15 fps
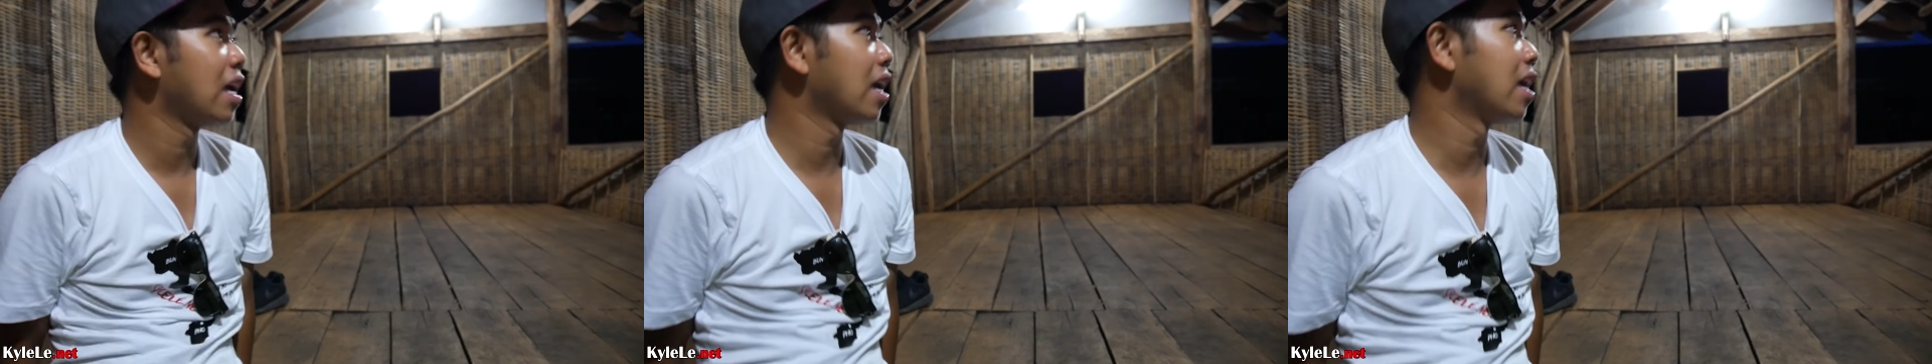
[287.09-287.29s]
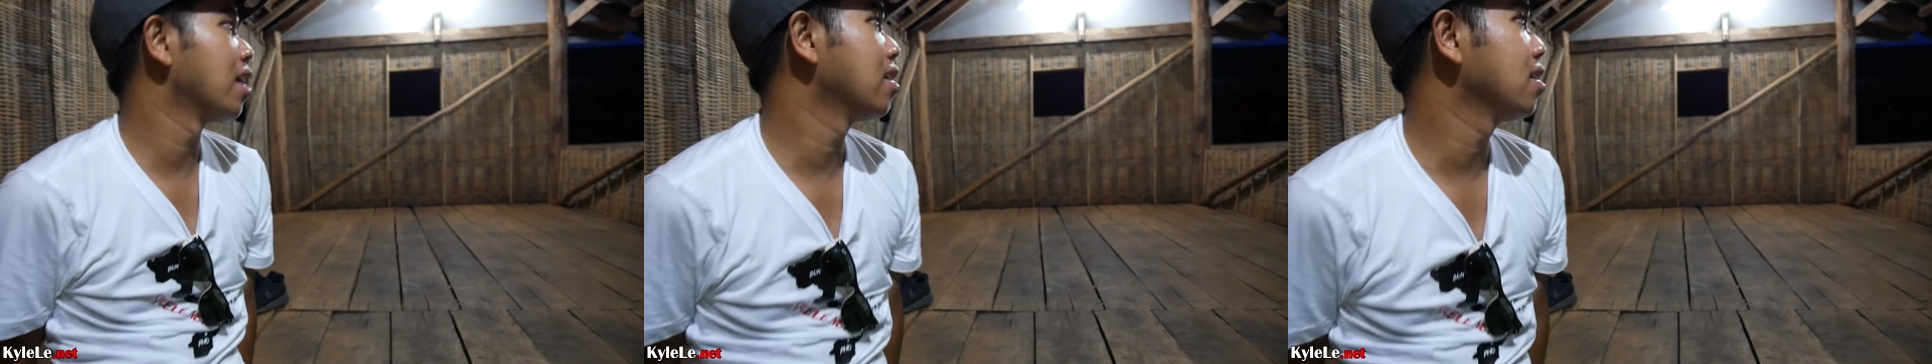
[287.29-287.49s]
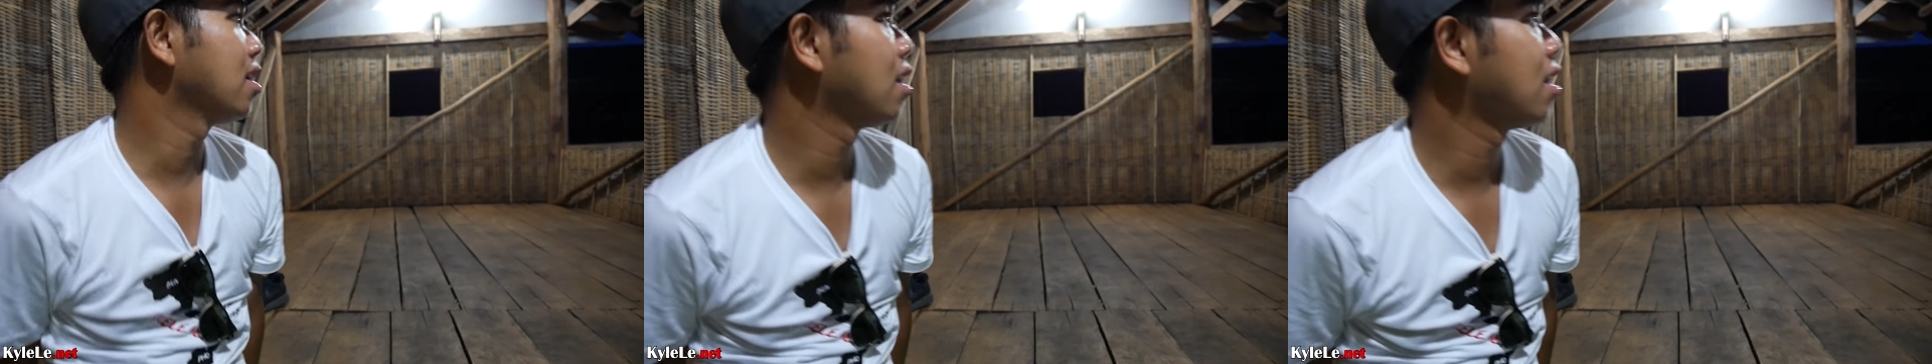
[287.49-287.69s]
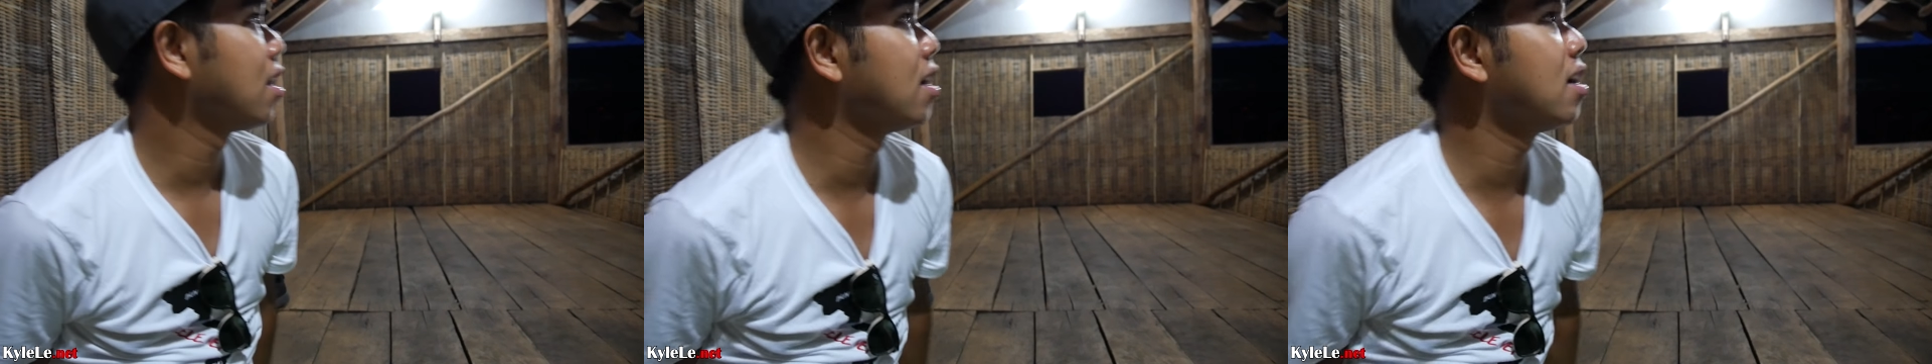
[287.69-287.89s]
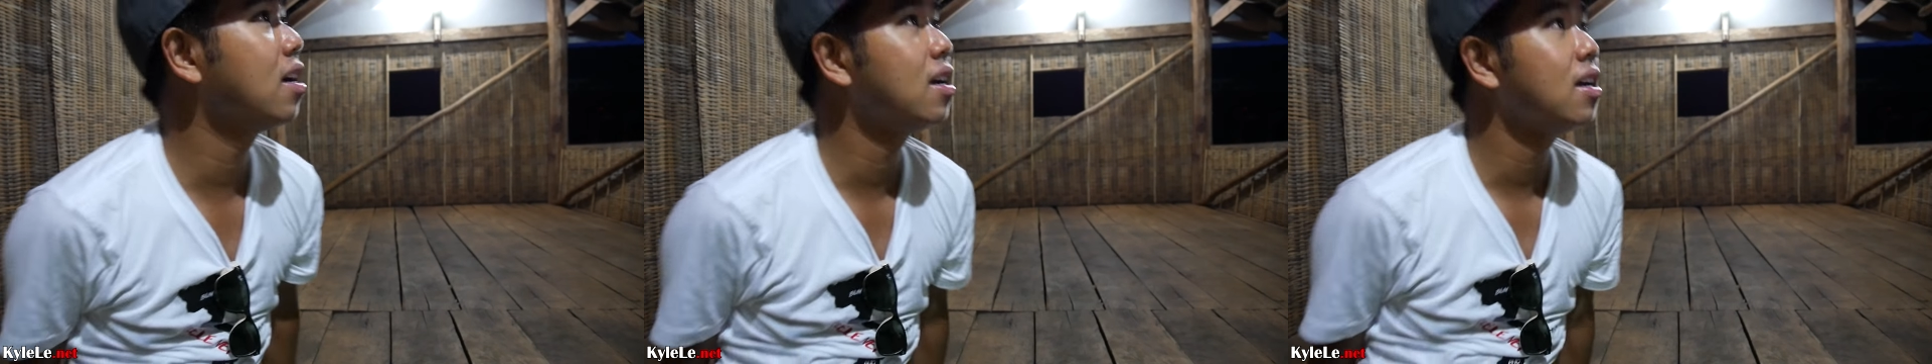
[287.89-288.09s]
and
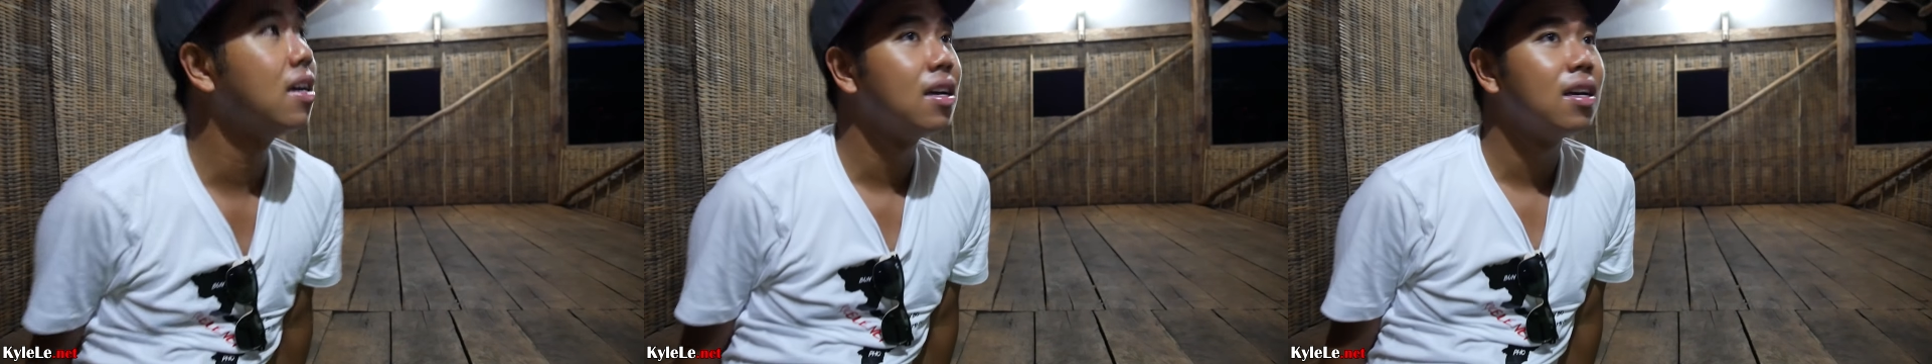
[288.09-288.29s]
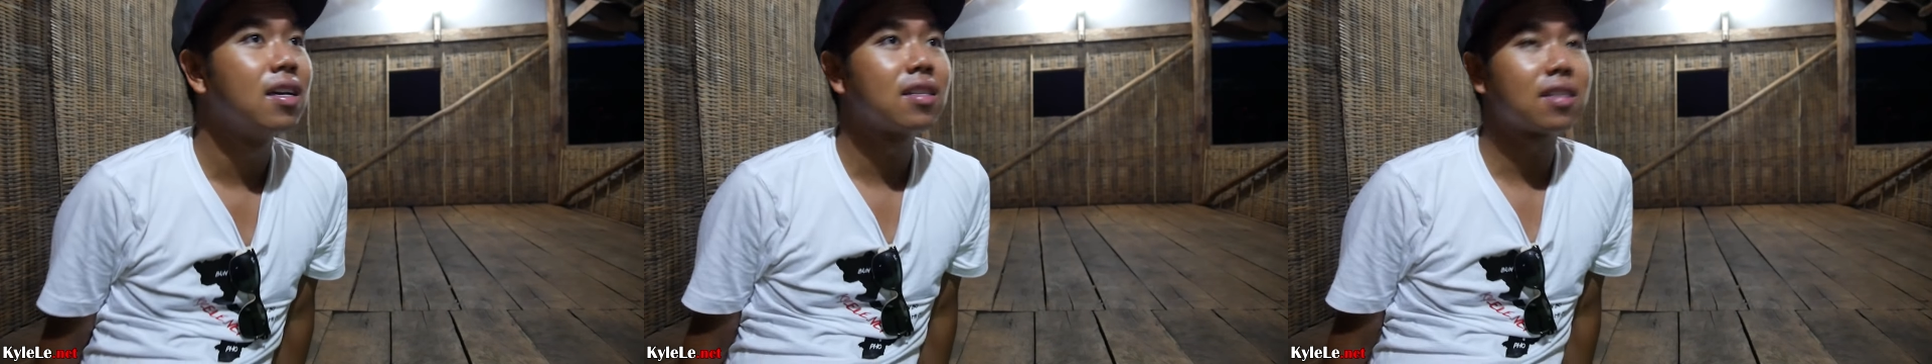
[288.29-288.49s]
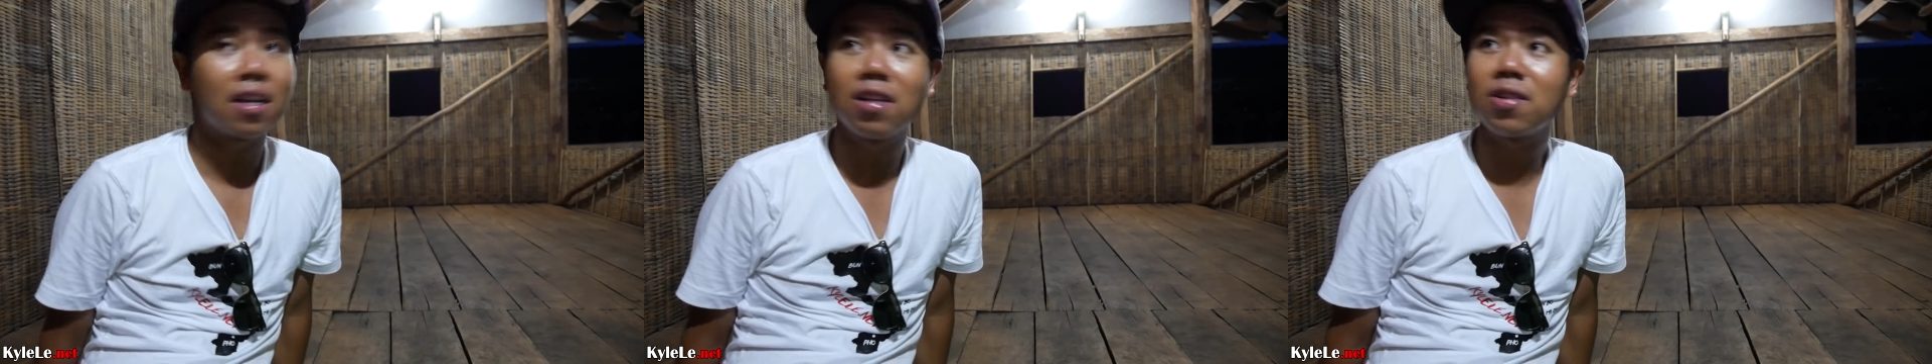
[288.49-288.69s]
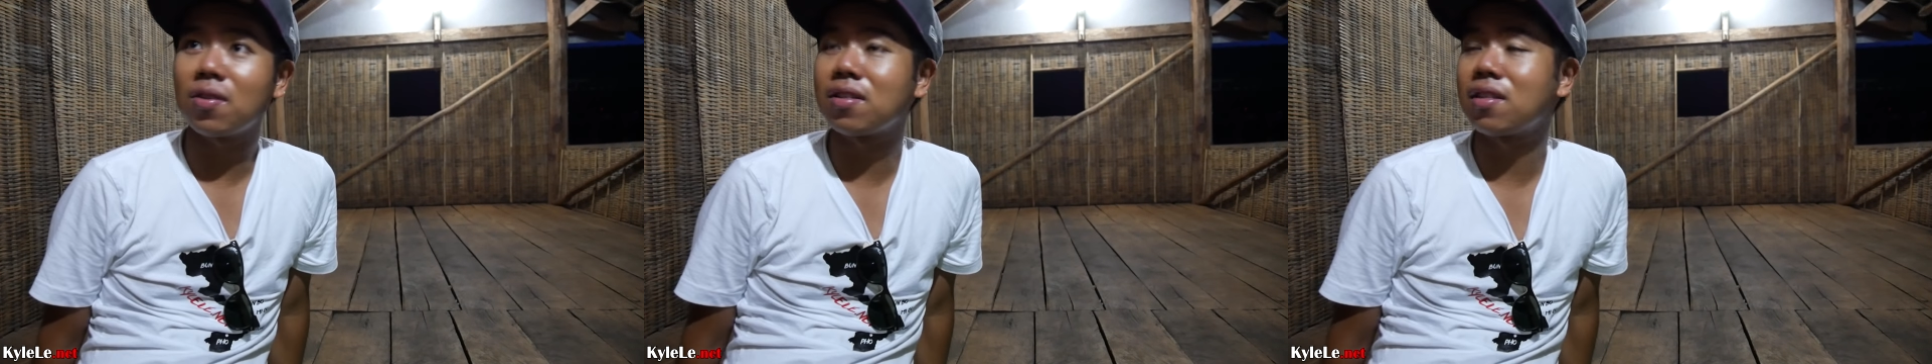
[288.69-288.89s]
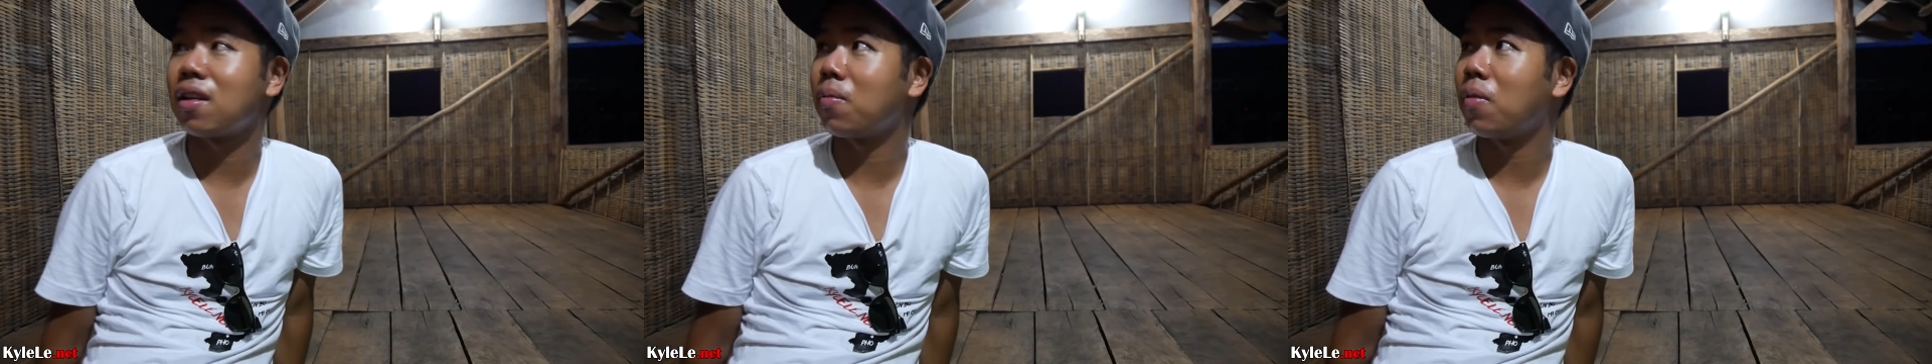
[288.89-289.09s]
it's kind of
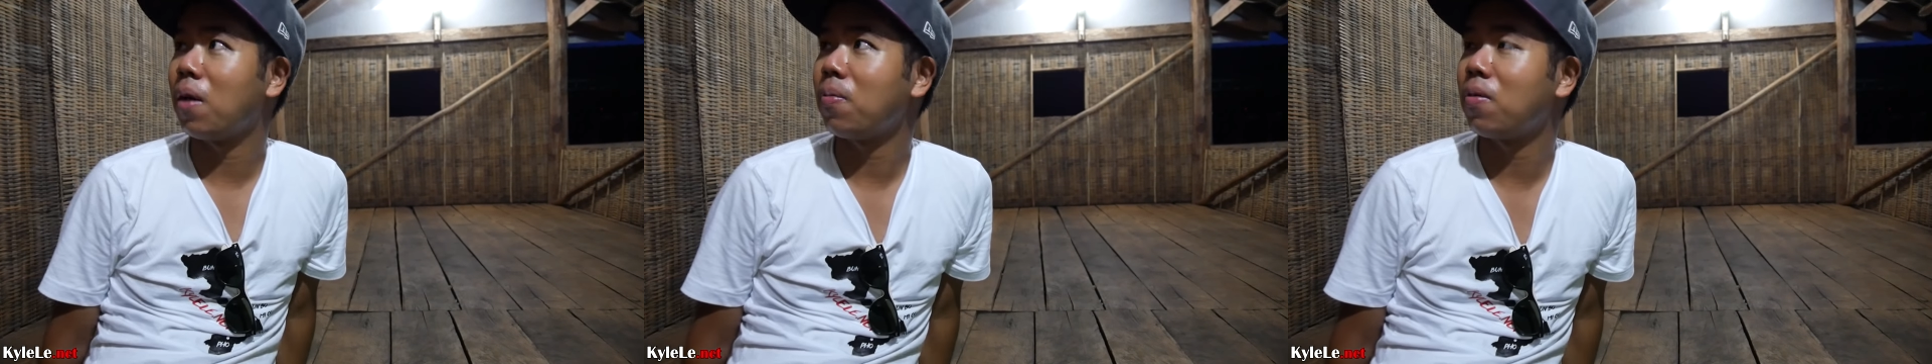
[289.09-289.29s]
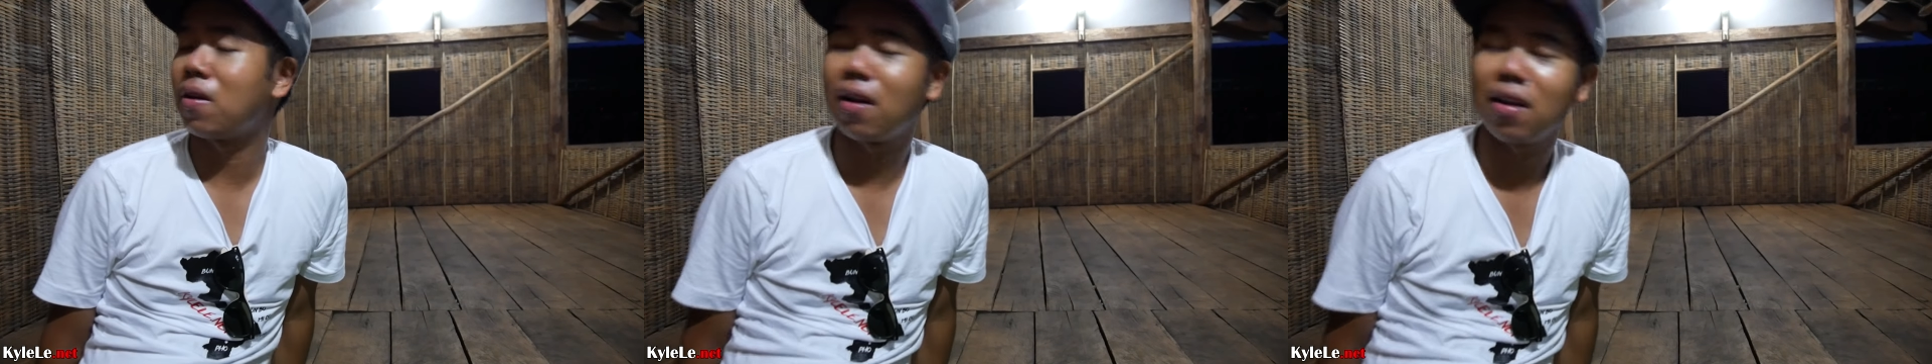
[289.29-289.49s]
interesting to be up here.